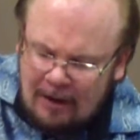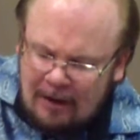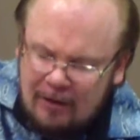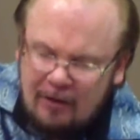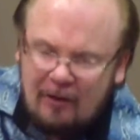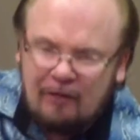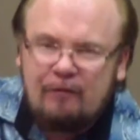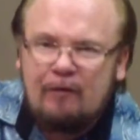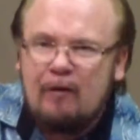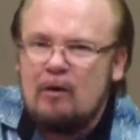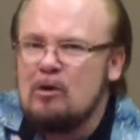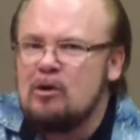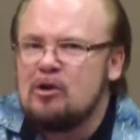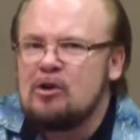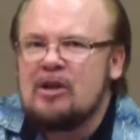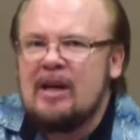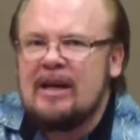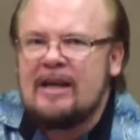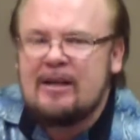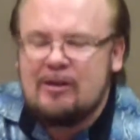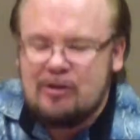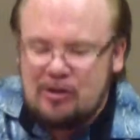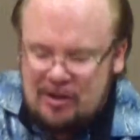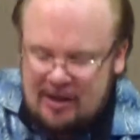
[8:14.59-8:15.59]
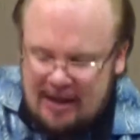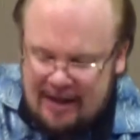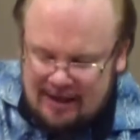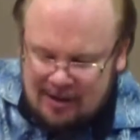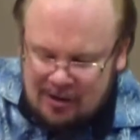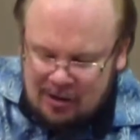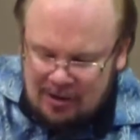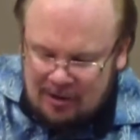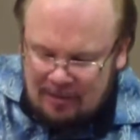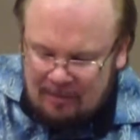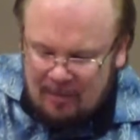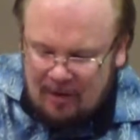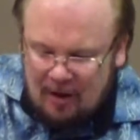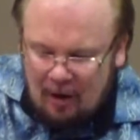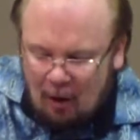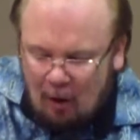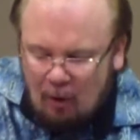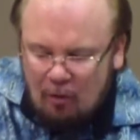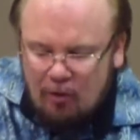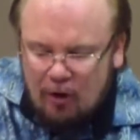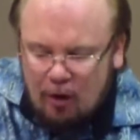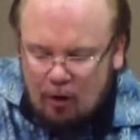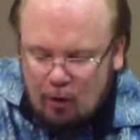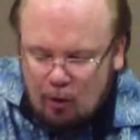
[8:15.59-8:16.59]
The first thing is this.
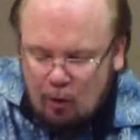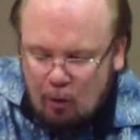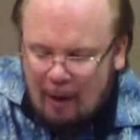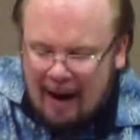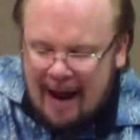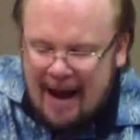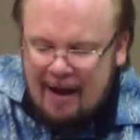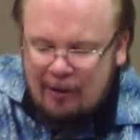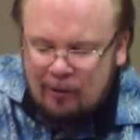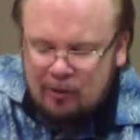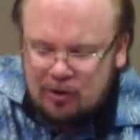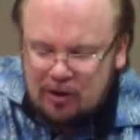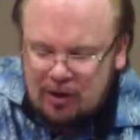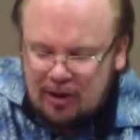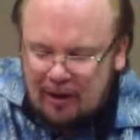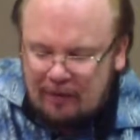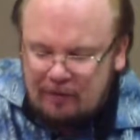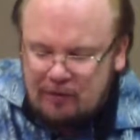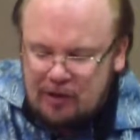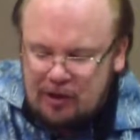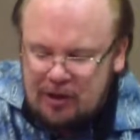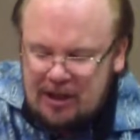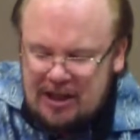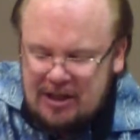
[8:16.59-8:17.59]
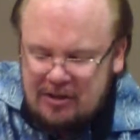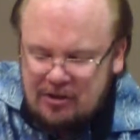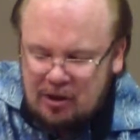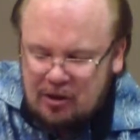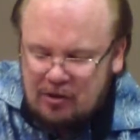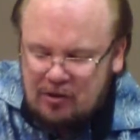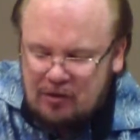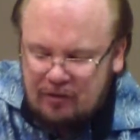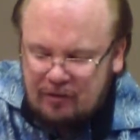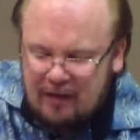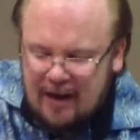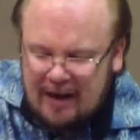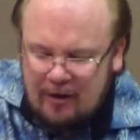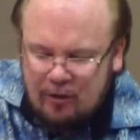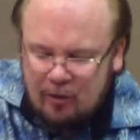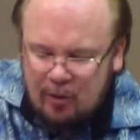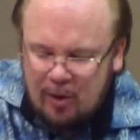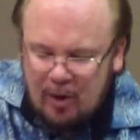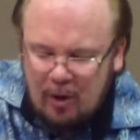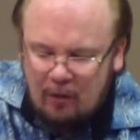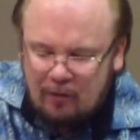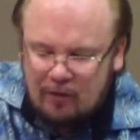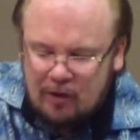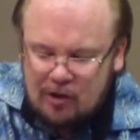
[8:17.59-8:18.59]
On the grounds of Jesus'
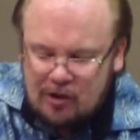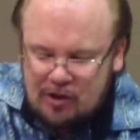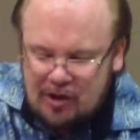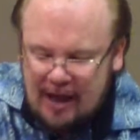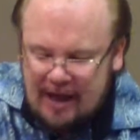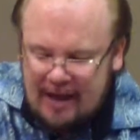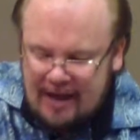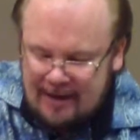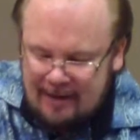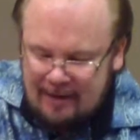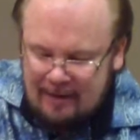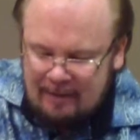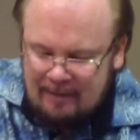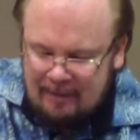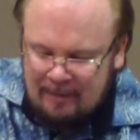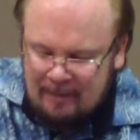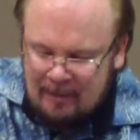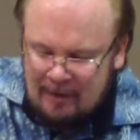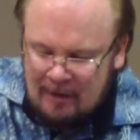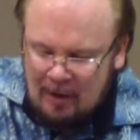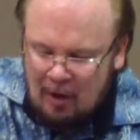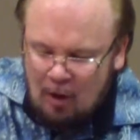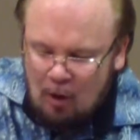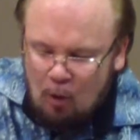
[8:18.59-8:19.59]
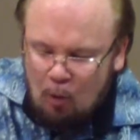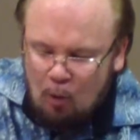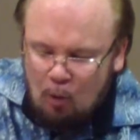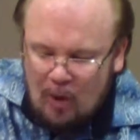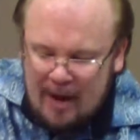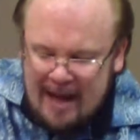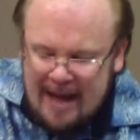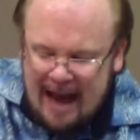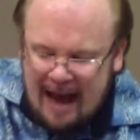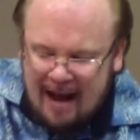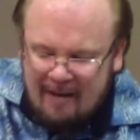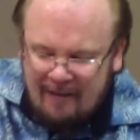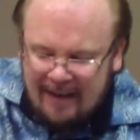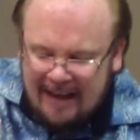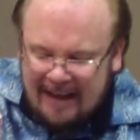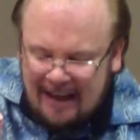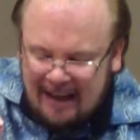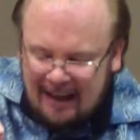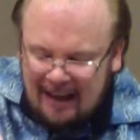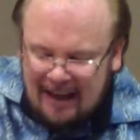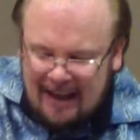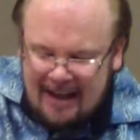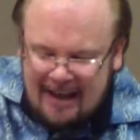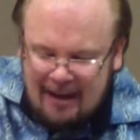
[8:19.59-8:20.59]
victory over Satan, we have a
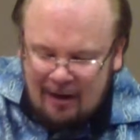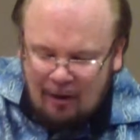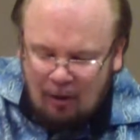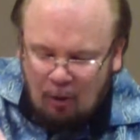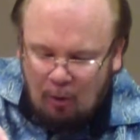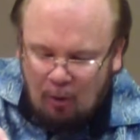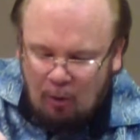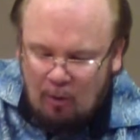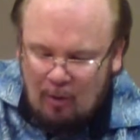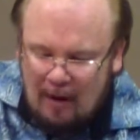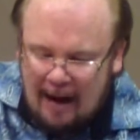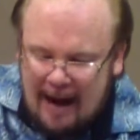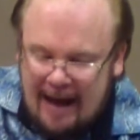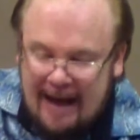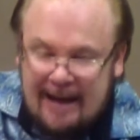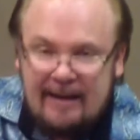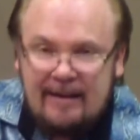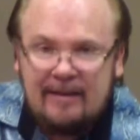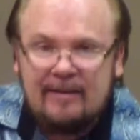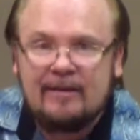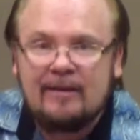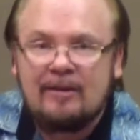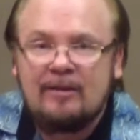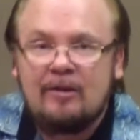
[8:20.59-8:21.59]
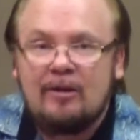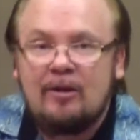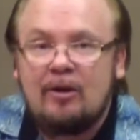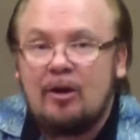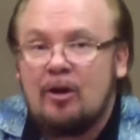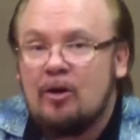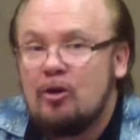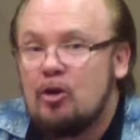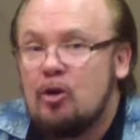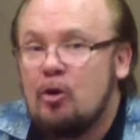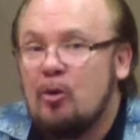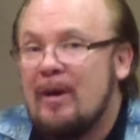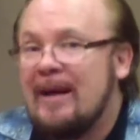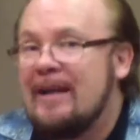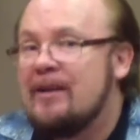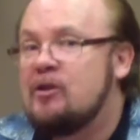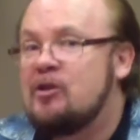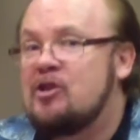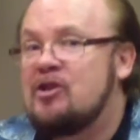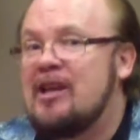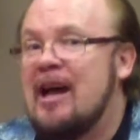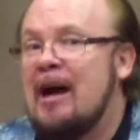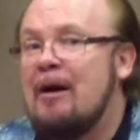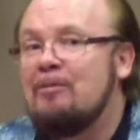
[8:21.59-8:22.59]
legal right to
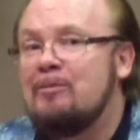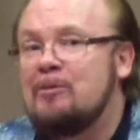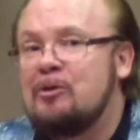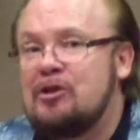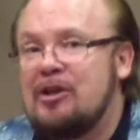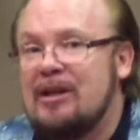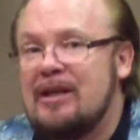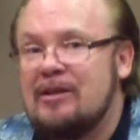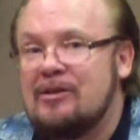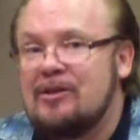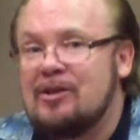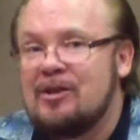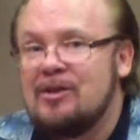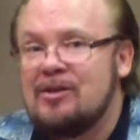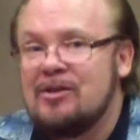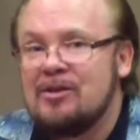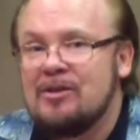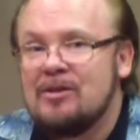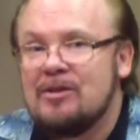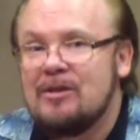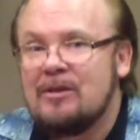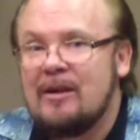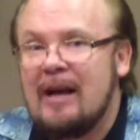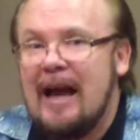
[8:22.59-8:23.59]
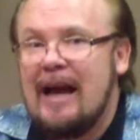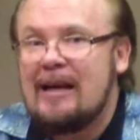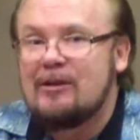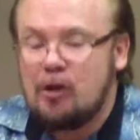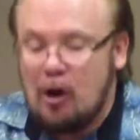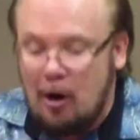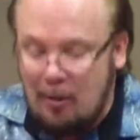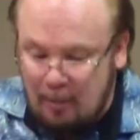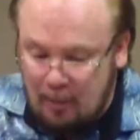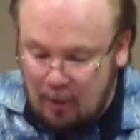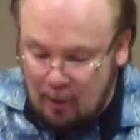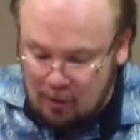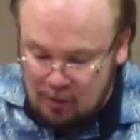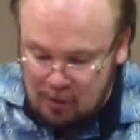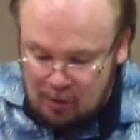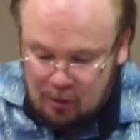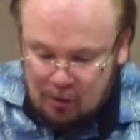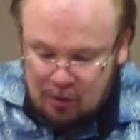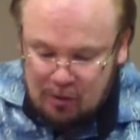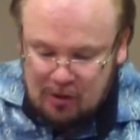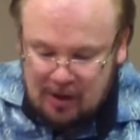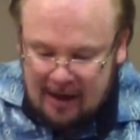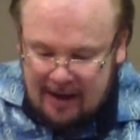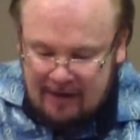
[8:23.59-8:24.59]
accept Jesus as our
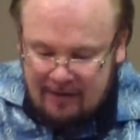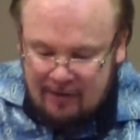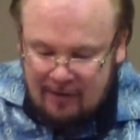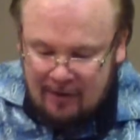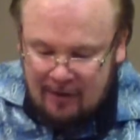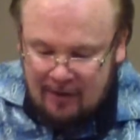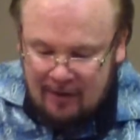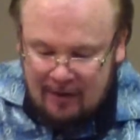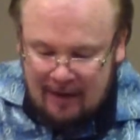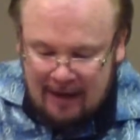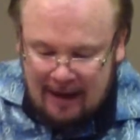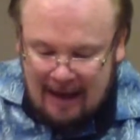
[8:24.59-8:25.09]
personal Savior